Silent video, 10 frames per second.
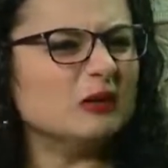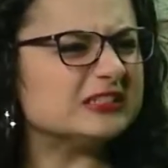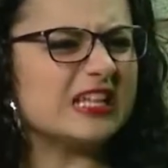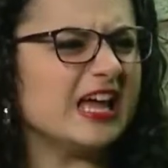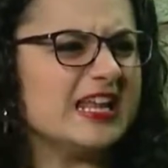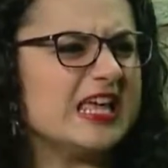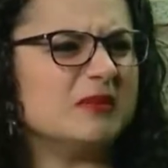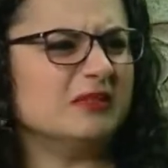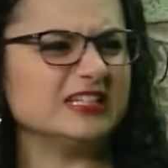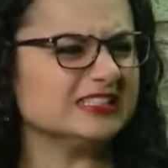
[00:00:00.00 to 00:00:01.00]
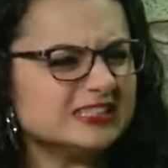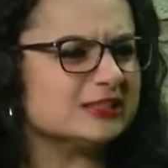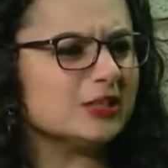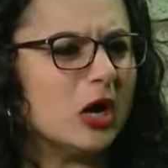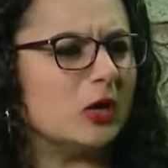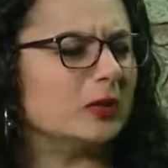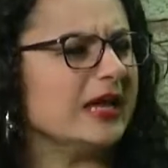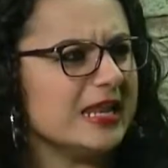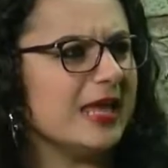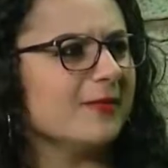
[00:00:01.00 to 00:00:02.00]
Clothesline him. Like, let's go,
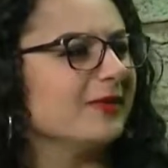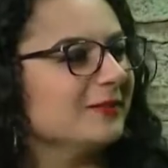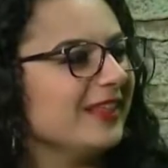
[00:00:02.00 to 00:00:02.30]
hit him.